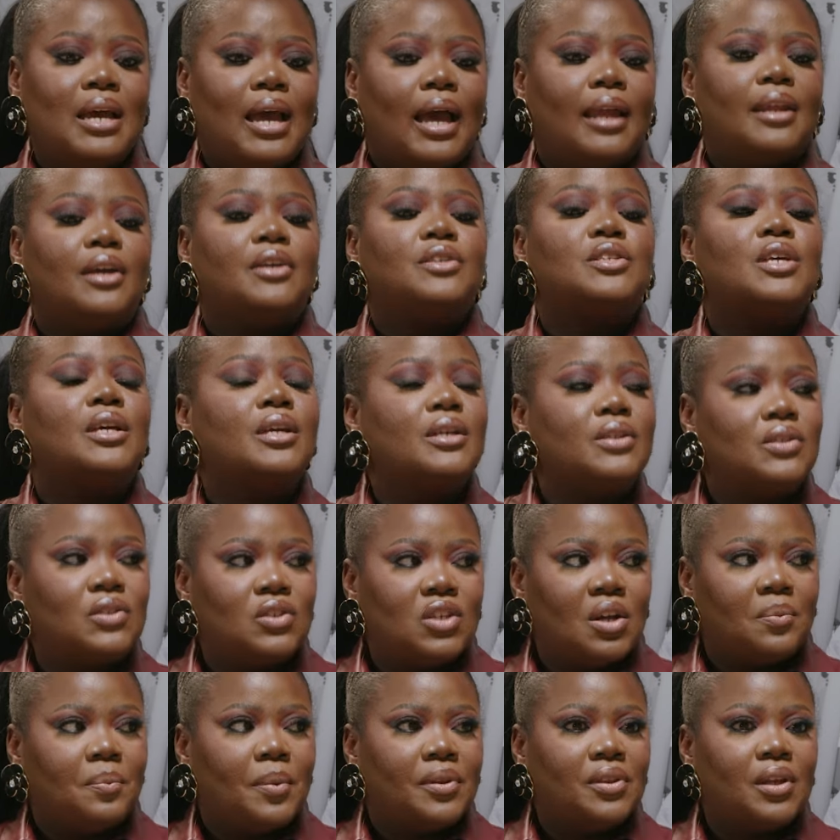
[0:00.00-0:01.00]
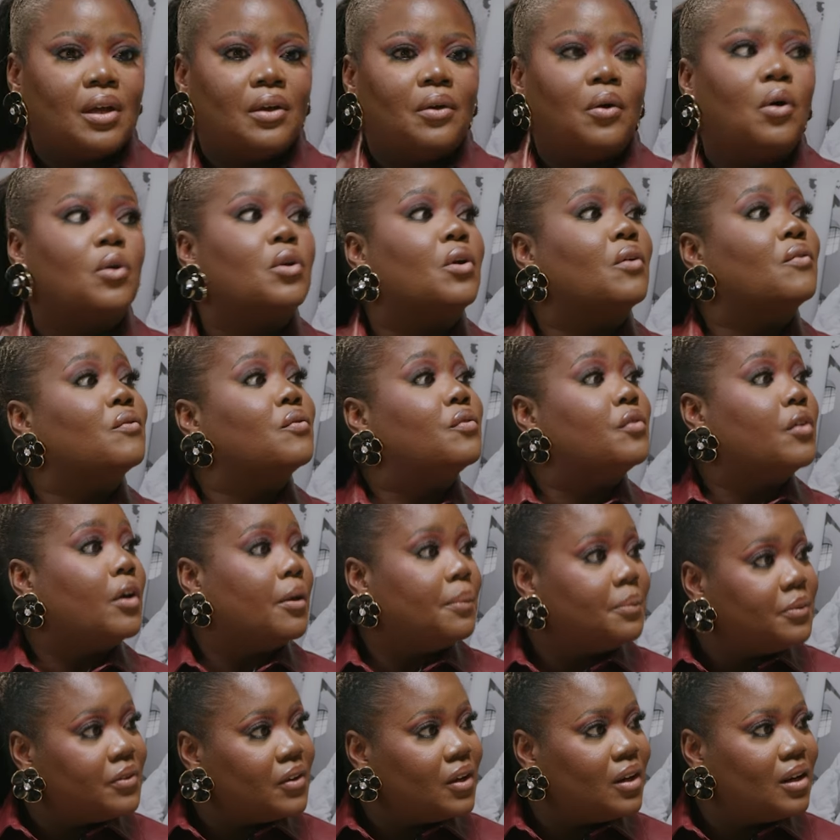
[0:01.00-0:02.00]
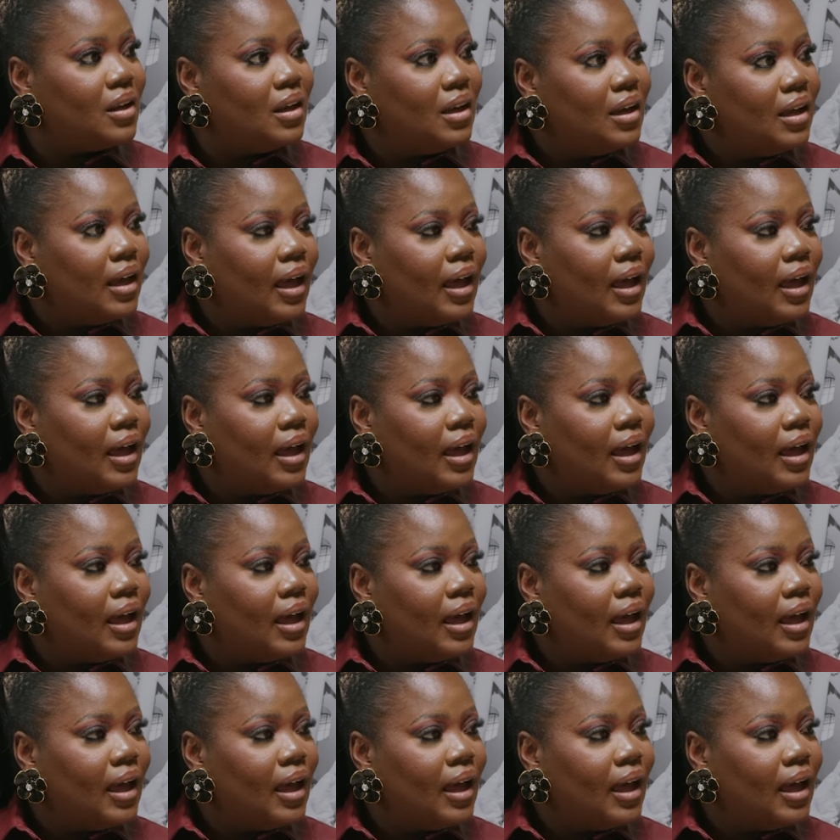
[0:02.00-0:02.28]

And then you take a step and then God confirms it.